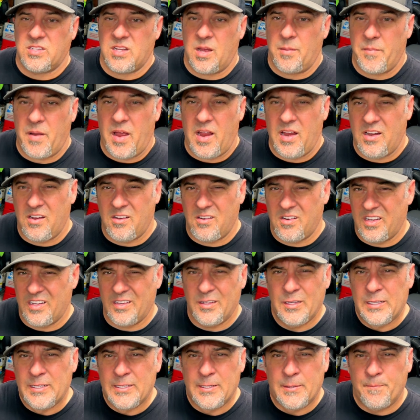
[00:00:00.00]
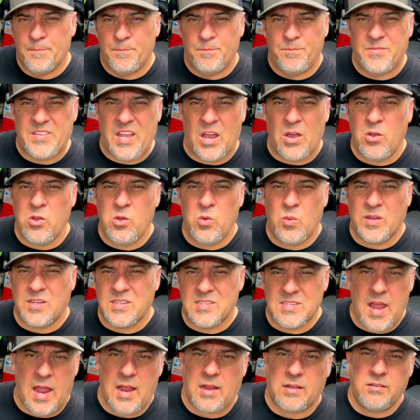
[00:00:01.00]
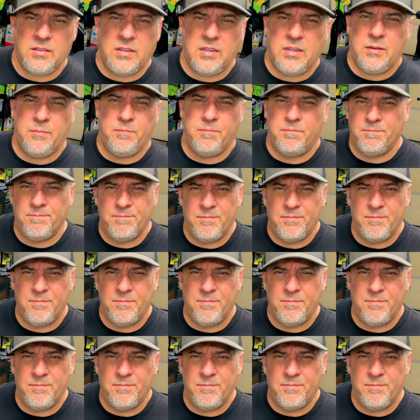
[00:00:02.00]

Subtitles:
I'm not here to tell you exactly